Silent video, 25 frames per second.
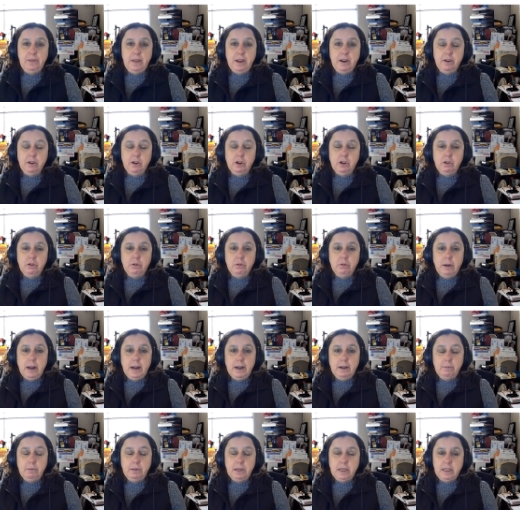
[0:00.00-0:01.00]
They're
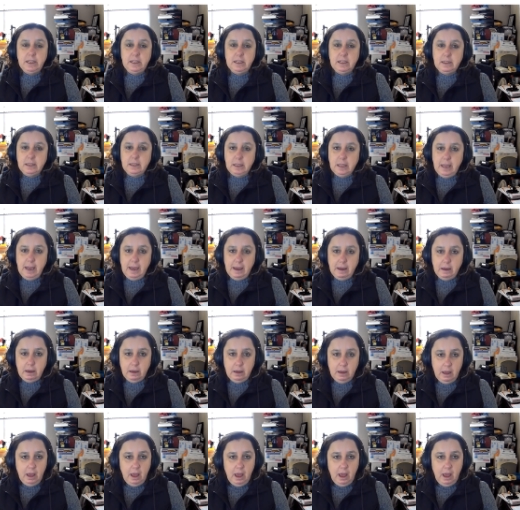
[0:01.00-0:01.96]
incredibly slick.